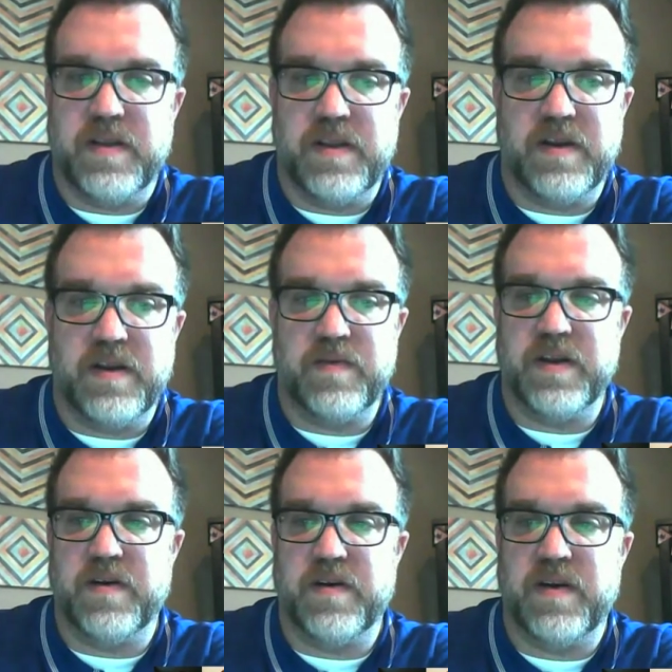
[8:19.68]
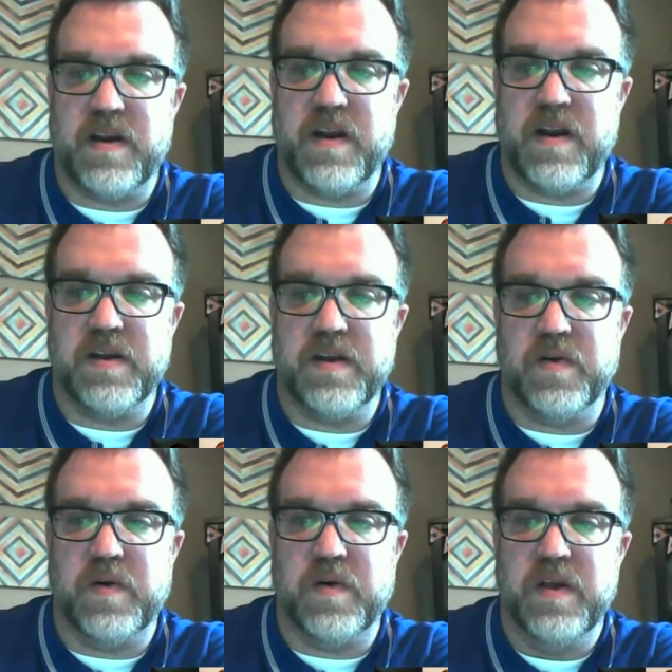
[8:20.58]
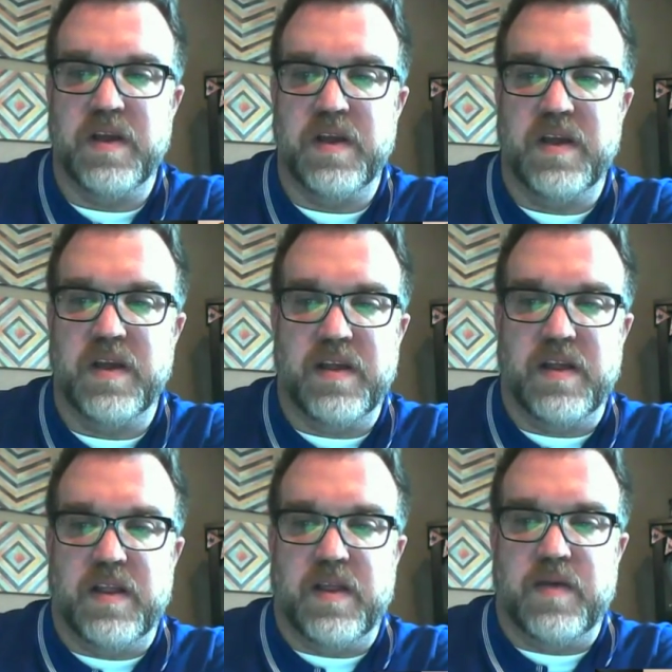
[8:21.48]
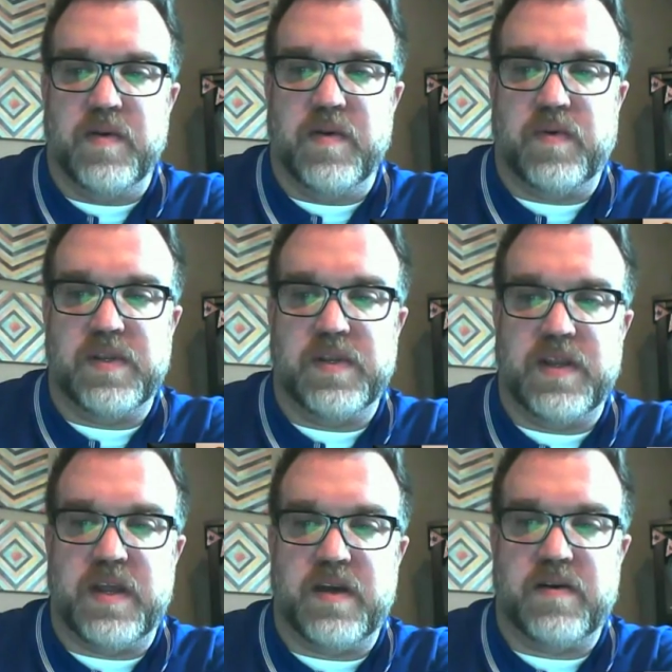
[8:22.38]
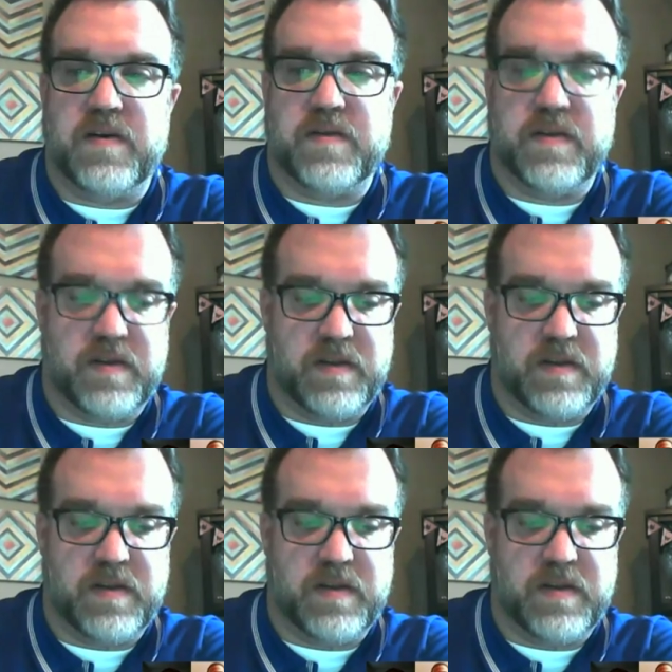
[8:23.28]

here we go. All right, cool. Pull this down.